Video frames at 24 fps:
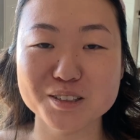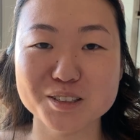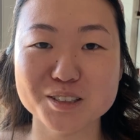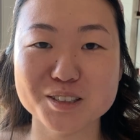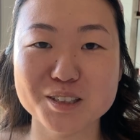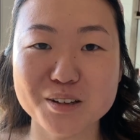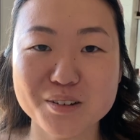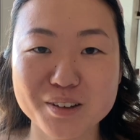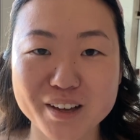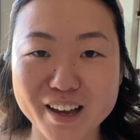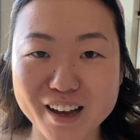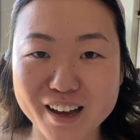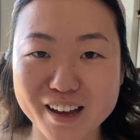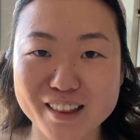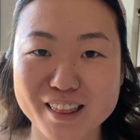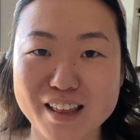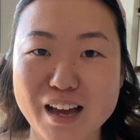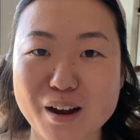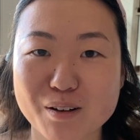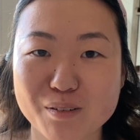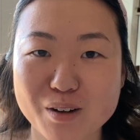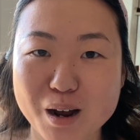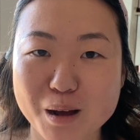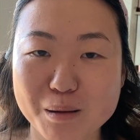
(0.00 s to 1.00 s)
So yeah,
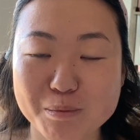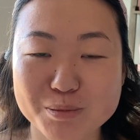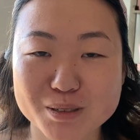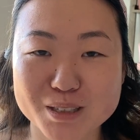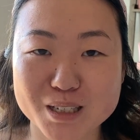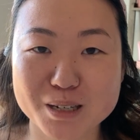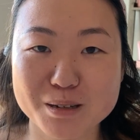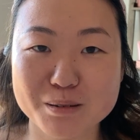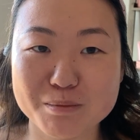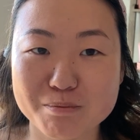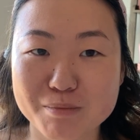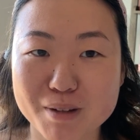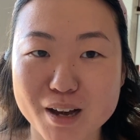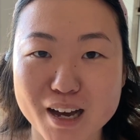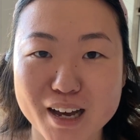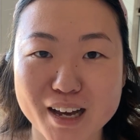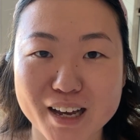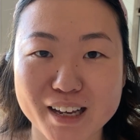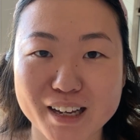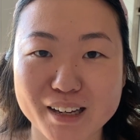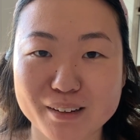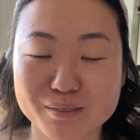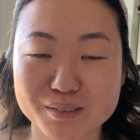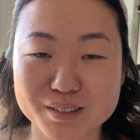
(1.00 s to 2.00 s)
that wraps up
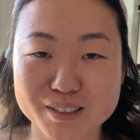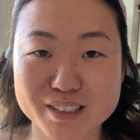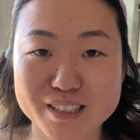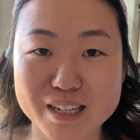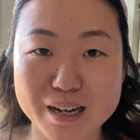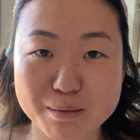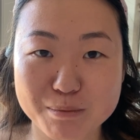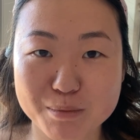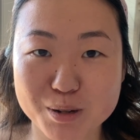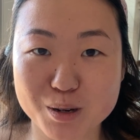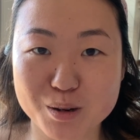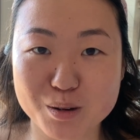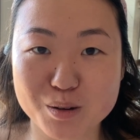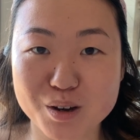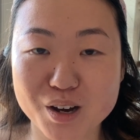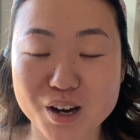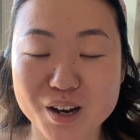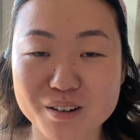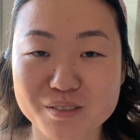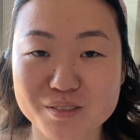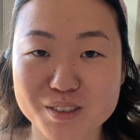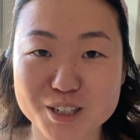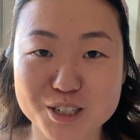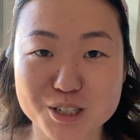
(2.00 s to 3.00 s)
my demo
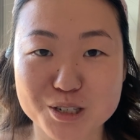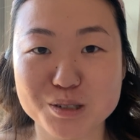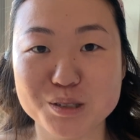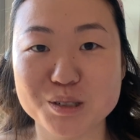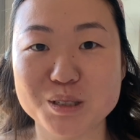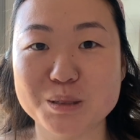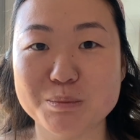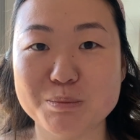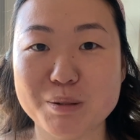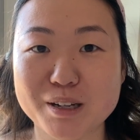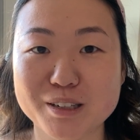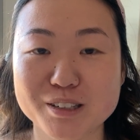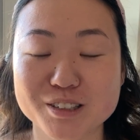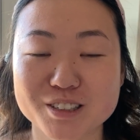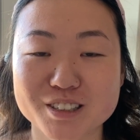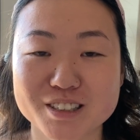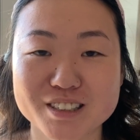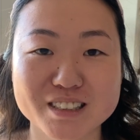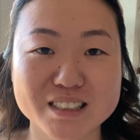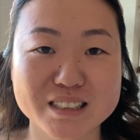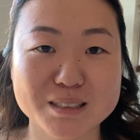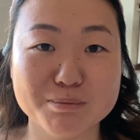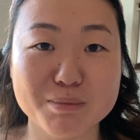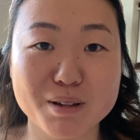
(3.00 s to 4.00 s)
of the two
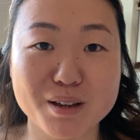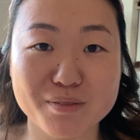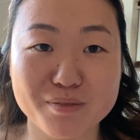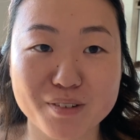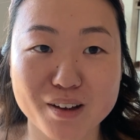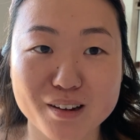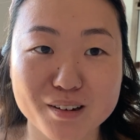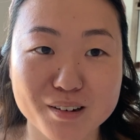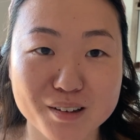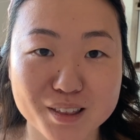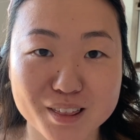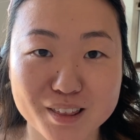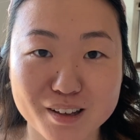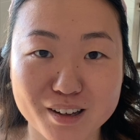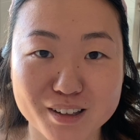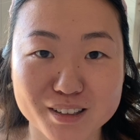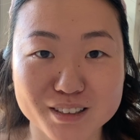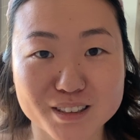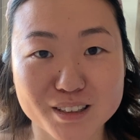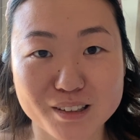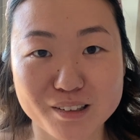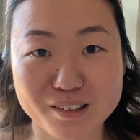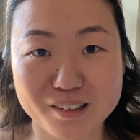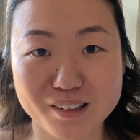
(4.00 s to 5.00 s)
sponges. My final
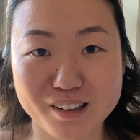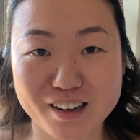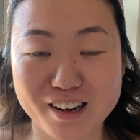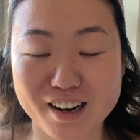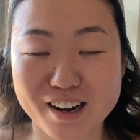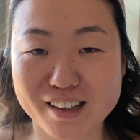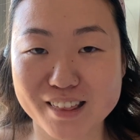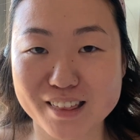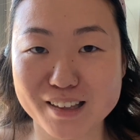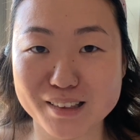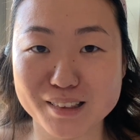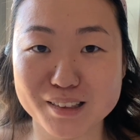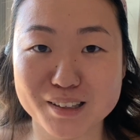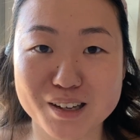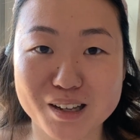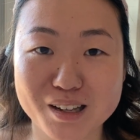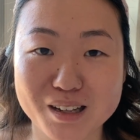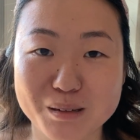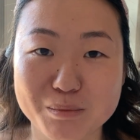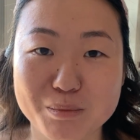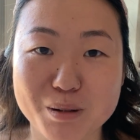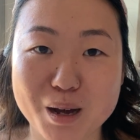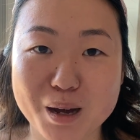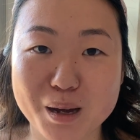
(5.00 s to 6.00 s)
thoughts are, I think the
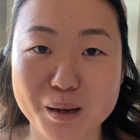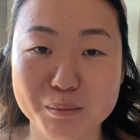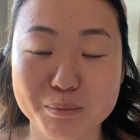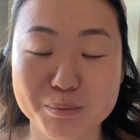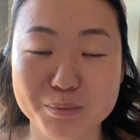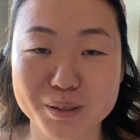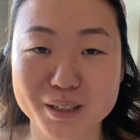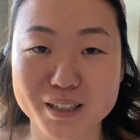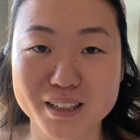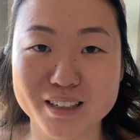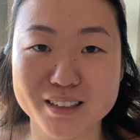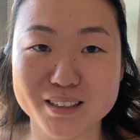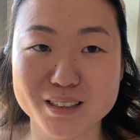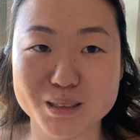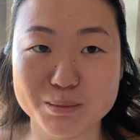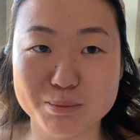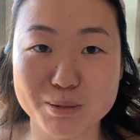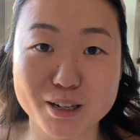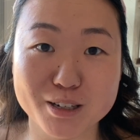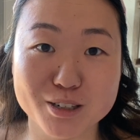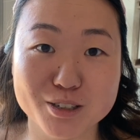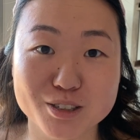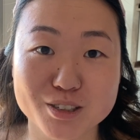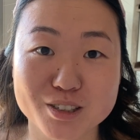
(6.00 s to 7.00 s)
Colourpop
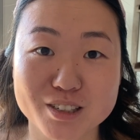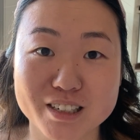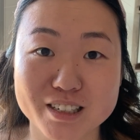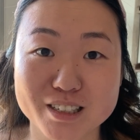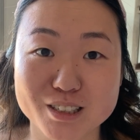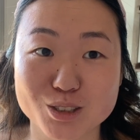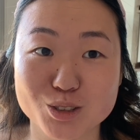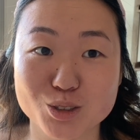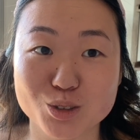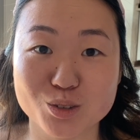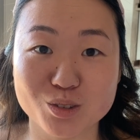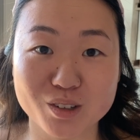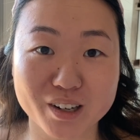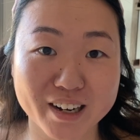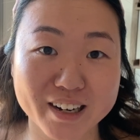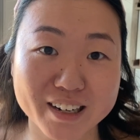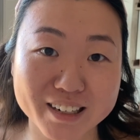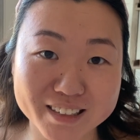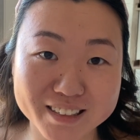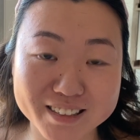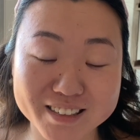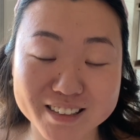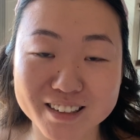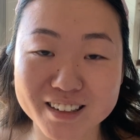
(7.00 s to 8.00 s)
Sponge is
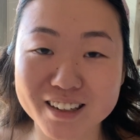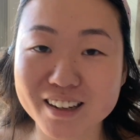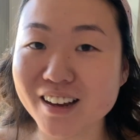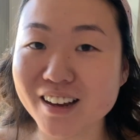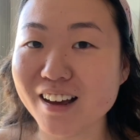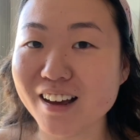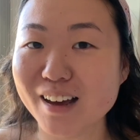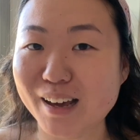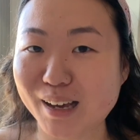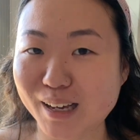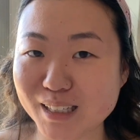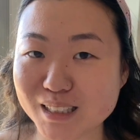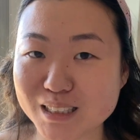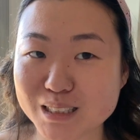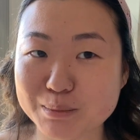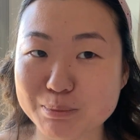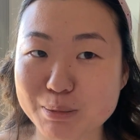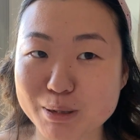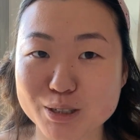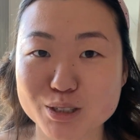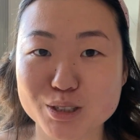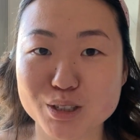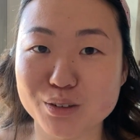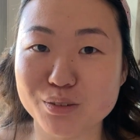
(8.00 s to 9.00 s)
great,
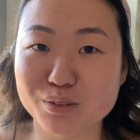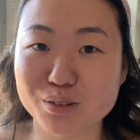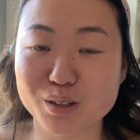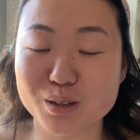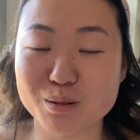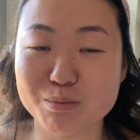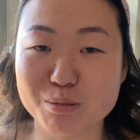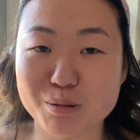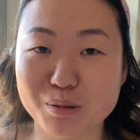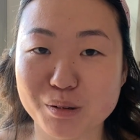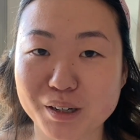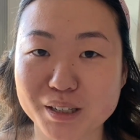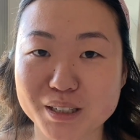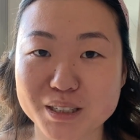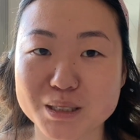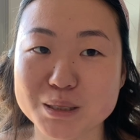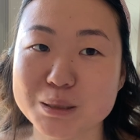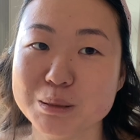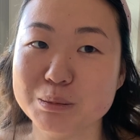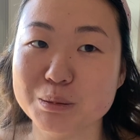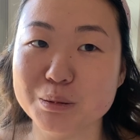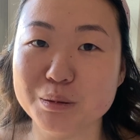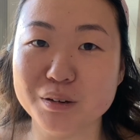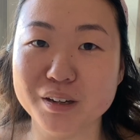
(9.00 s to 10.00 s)
especially for the
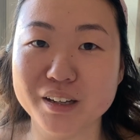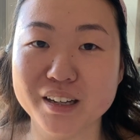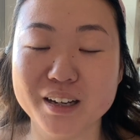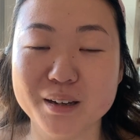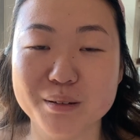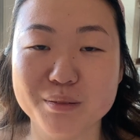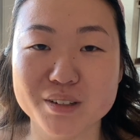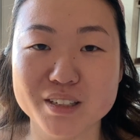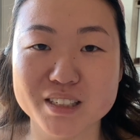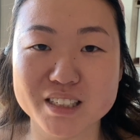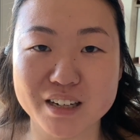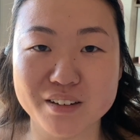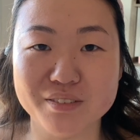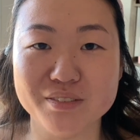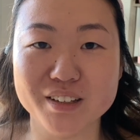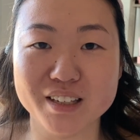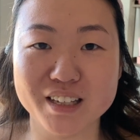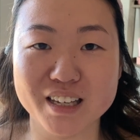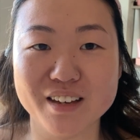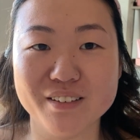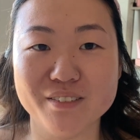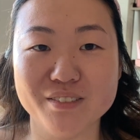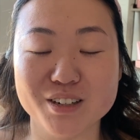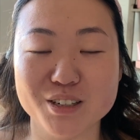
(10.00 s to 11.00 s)
price point. I would definitely
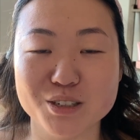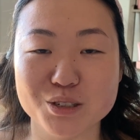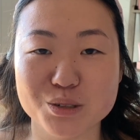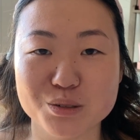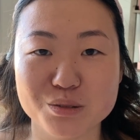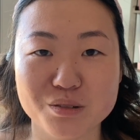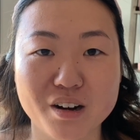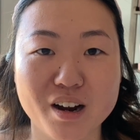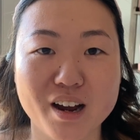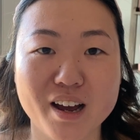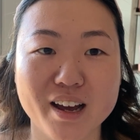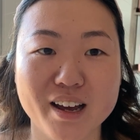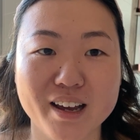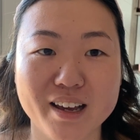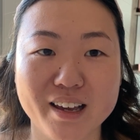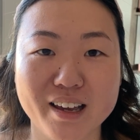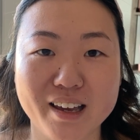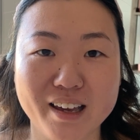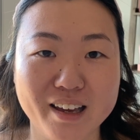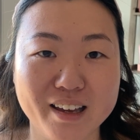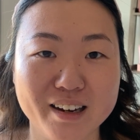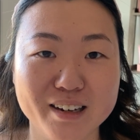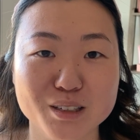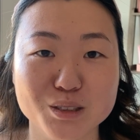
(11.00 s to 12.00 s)
give it a try,
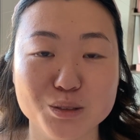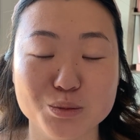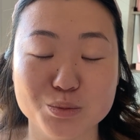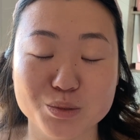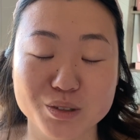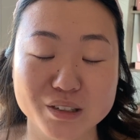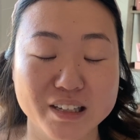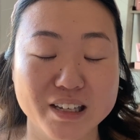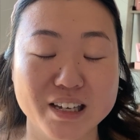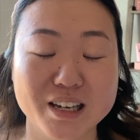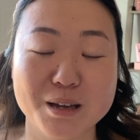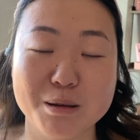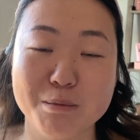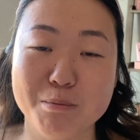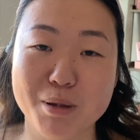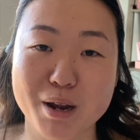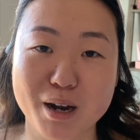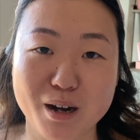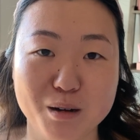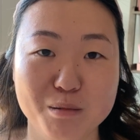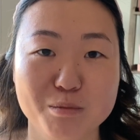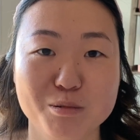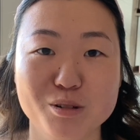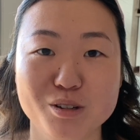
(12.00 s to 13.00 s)
and it's really
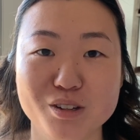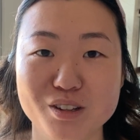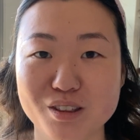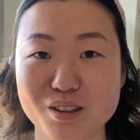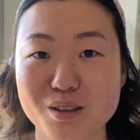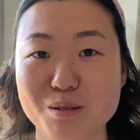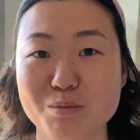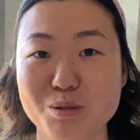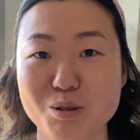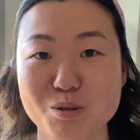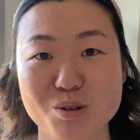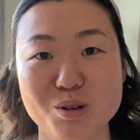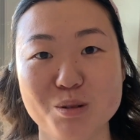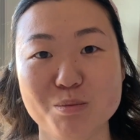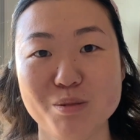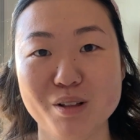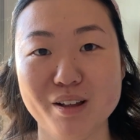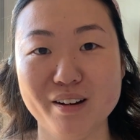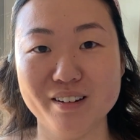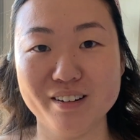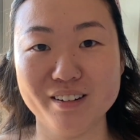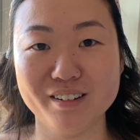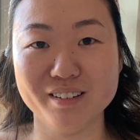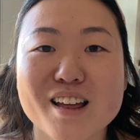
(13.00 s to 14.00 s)
comparable to the
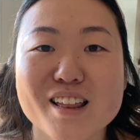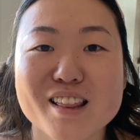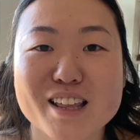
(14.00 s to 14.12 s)
Beautyblender.